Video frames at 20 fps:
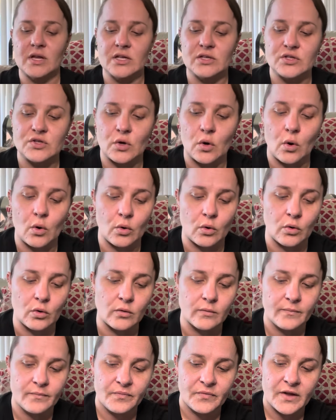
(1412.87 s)
in
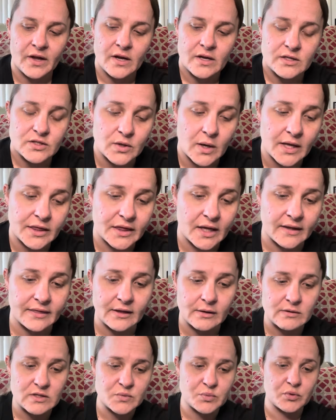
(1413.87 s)
total. So I thought
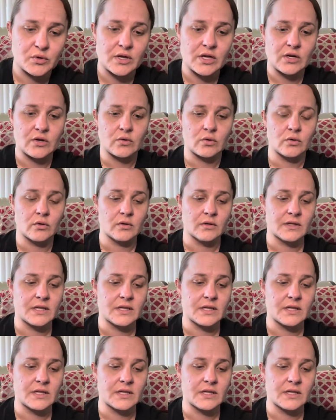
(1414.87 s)
that was pretty cool,